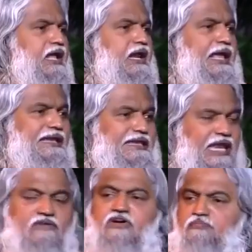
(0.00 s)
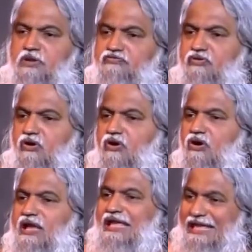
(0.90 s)
like never before
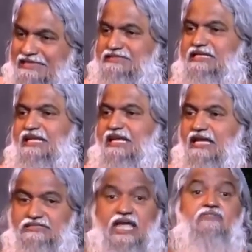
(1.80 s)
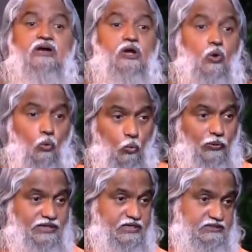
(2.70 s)
history has ever
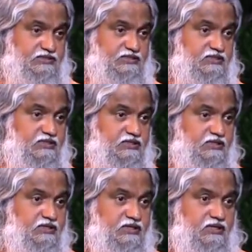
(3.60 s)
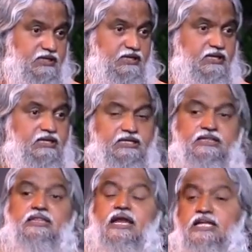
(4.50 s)
witnessed.
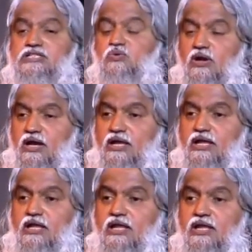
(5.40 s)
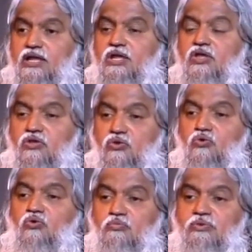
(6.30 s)
That is why
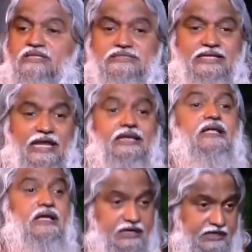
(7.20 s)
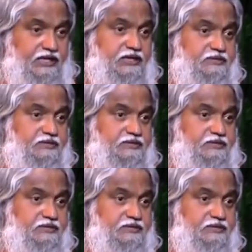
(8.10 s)
you must get ready.